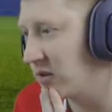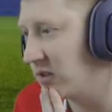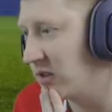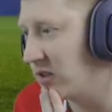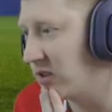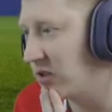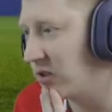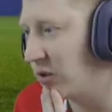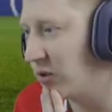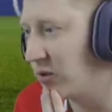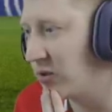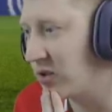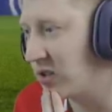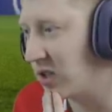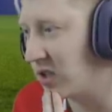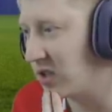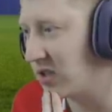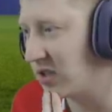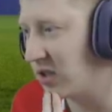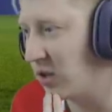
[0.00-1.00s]
He's
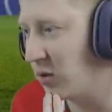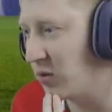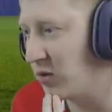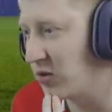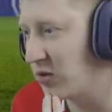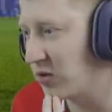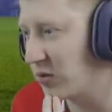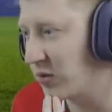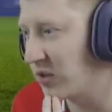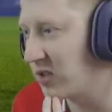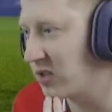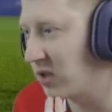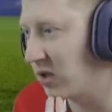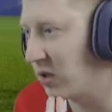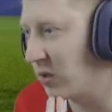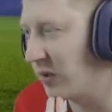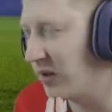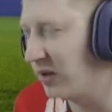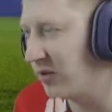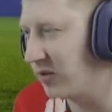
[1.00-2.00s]
two-star skill moves,
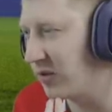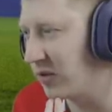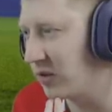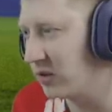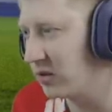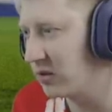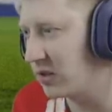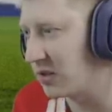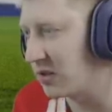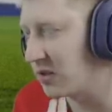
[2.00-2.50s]
three-star weak foot.